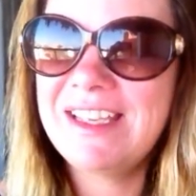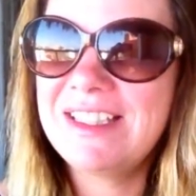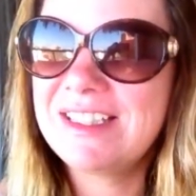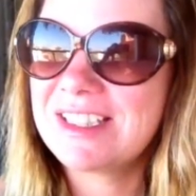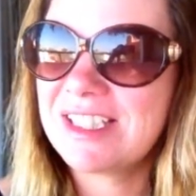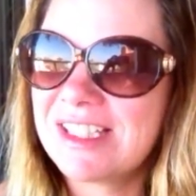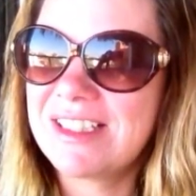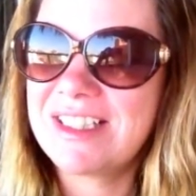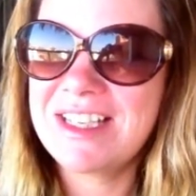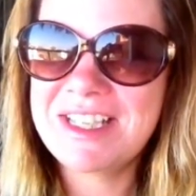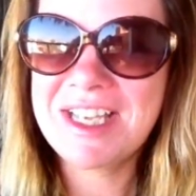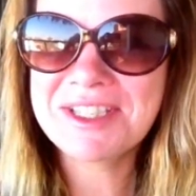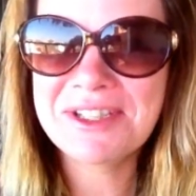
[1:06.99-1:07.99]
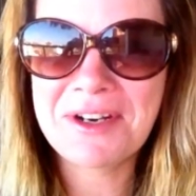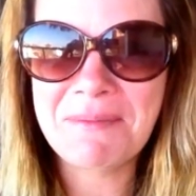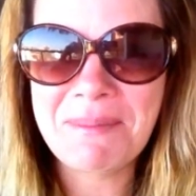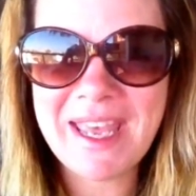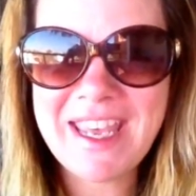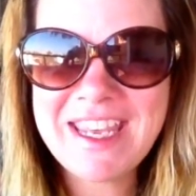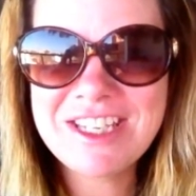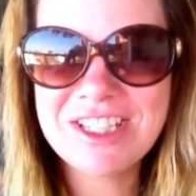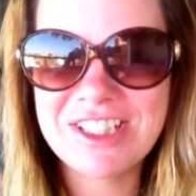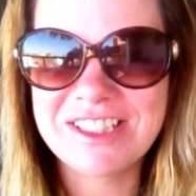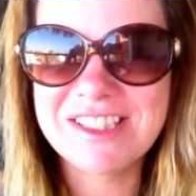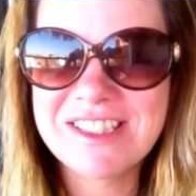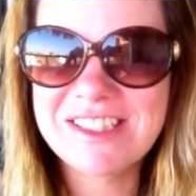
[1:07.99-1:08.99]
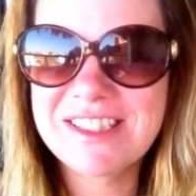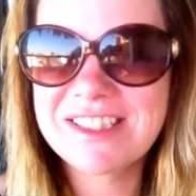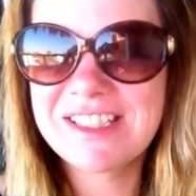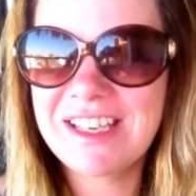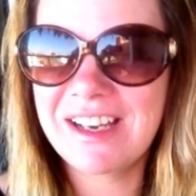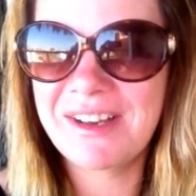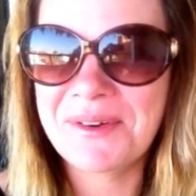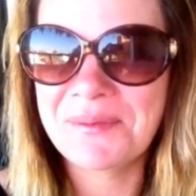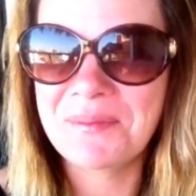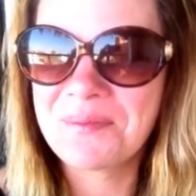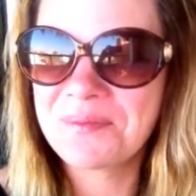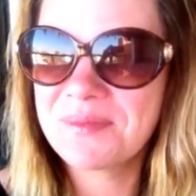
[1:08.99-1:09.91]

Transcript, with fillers: it uh, it takes a lot of patience um,